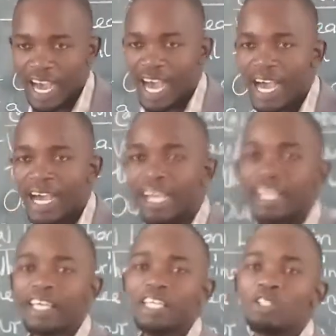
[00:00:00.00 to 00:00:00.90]

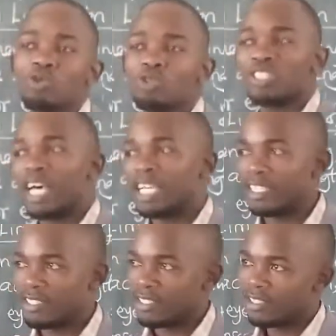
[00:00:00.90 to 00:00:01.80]
Eye is to
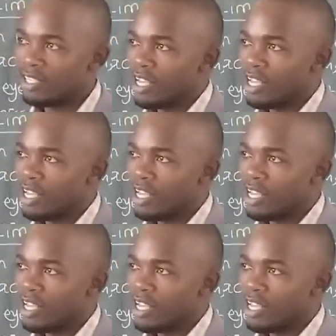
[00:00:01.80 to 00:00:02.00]
sight.